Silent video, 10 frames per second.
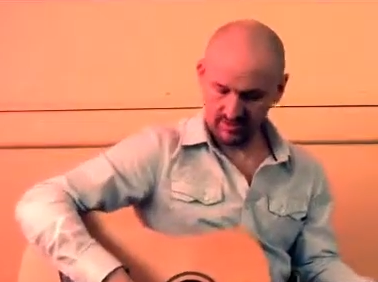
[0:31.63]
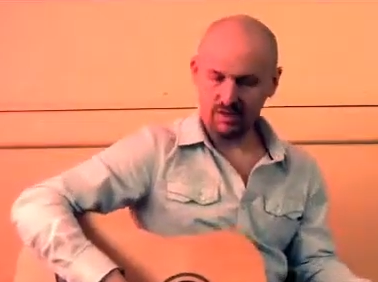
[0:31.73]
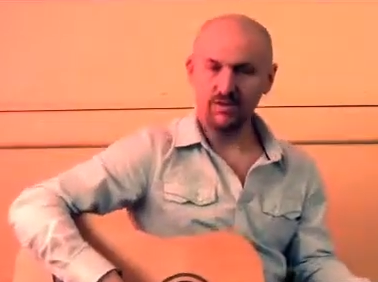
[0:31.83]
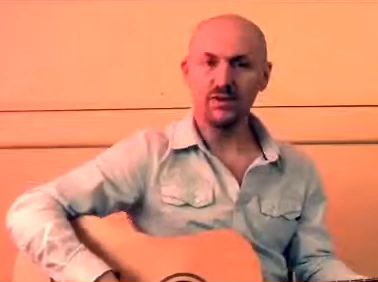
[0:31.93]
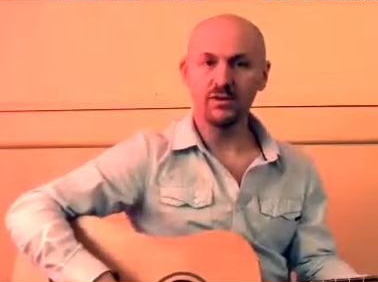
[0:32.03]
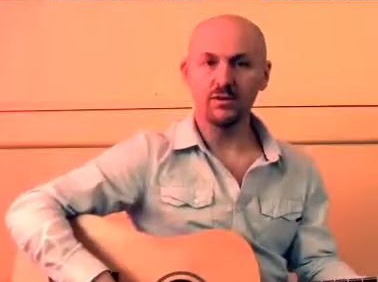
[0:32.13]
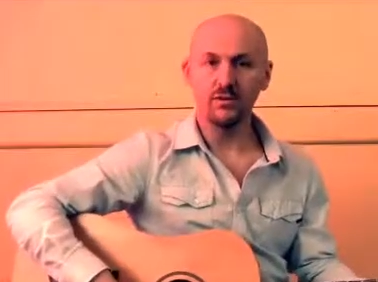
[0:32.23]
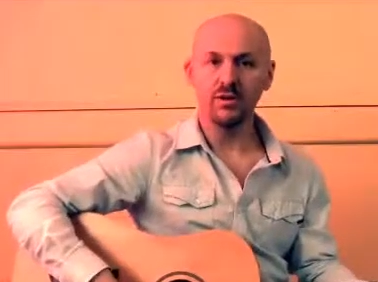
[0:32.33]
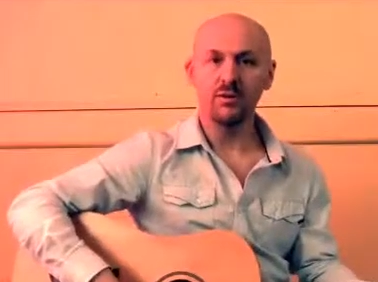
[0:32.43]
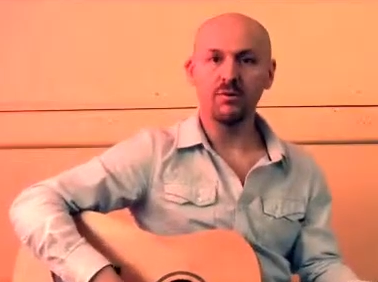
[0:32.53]
So first of all,
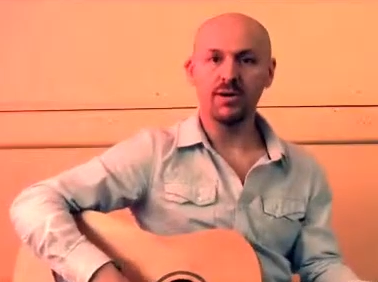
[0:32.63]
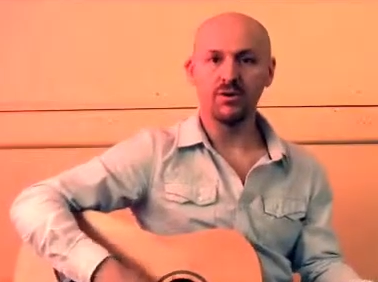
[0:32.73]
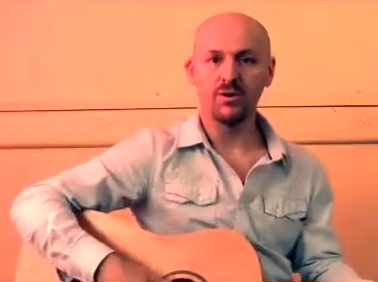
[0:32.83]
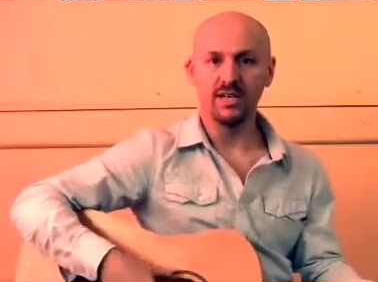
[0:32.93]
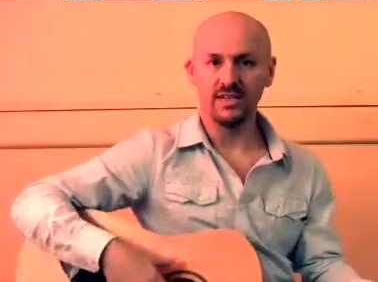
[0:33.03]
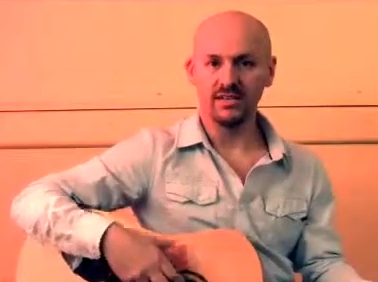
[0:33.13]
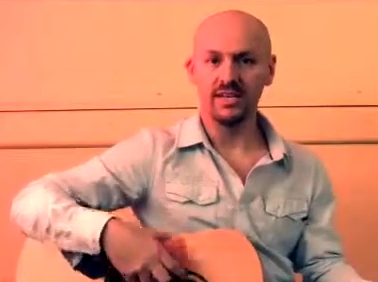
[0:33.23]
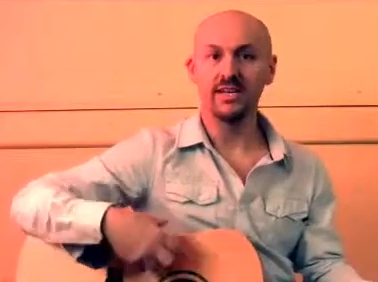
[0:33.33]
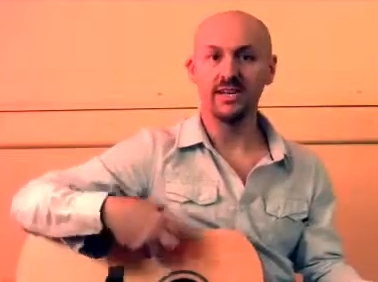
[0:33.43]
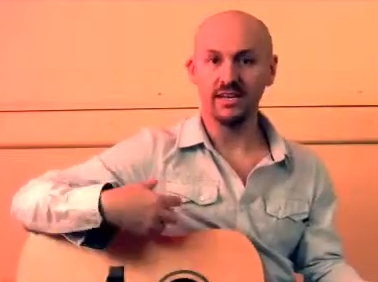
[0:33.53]
you want to make sure that you're
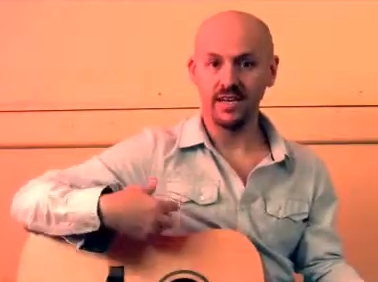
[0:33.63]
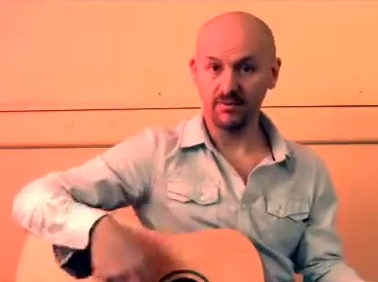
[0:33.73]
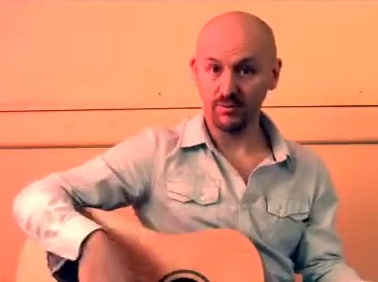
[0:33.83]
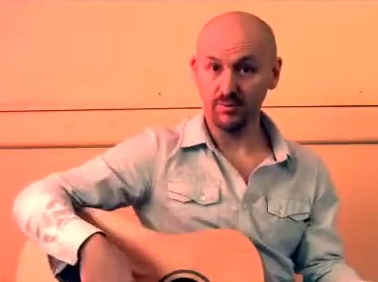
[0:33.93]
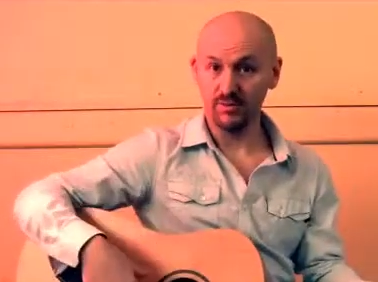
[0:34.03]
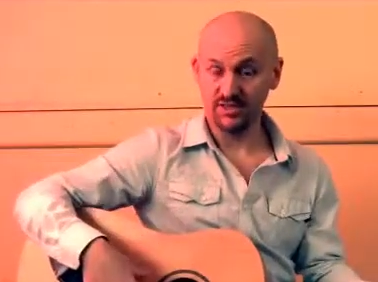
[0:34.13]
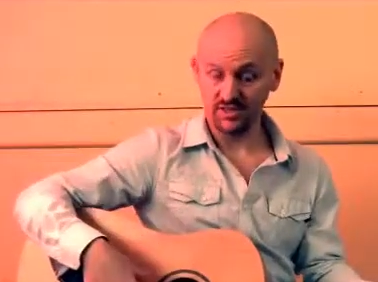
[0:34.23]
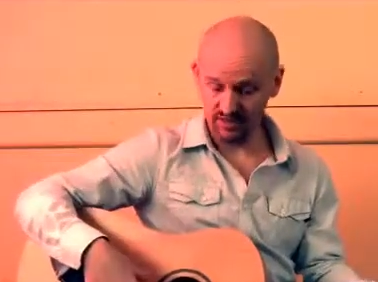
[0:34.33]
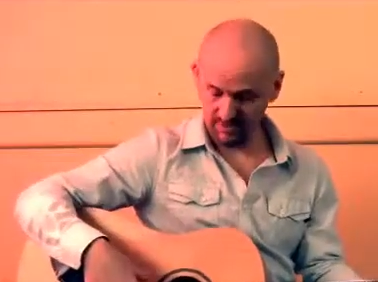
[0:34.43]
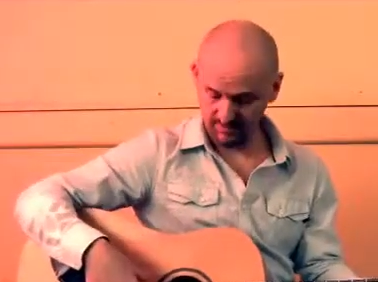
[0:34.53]
sitting in a comfortable
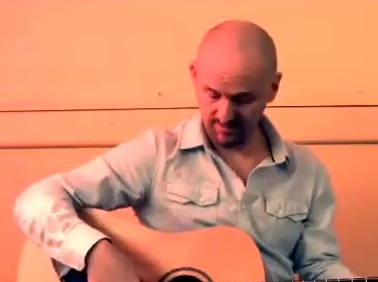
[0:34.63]
position.